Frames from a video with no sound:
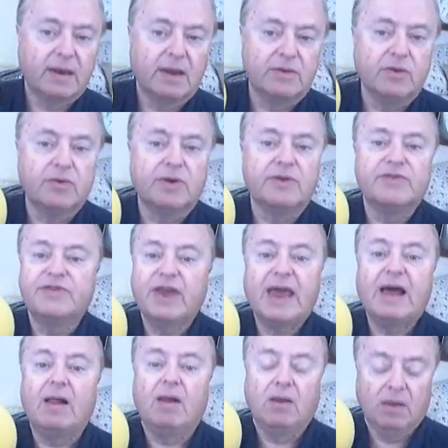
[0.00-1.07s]
Now you can
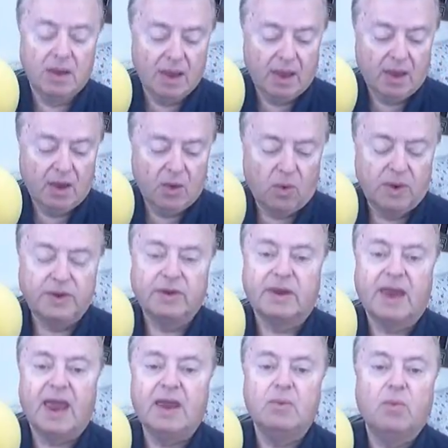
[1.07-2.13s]
tell when you
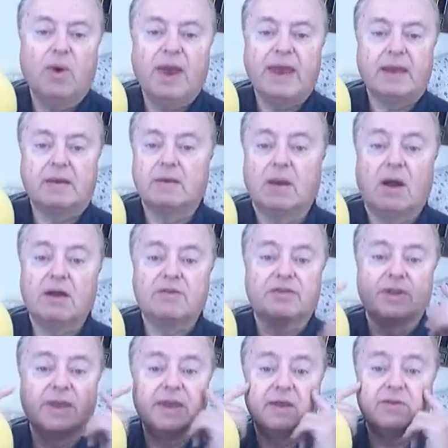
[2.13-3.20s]
gain weight
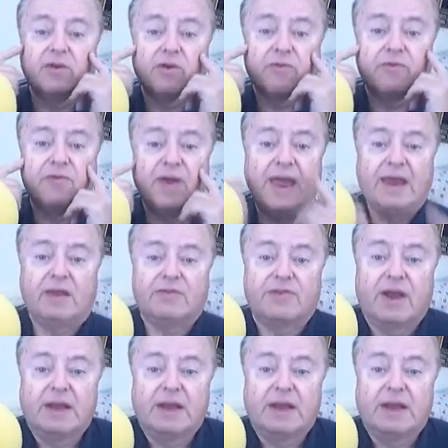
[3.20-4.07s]
largely in your face.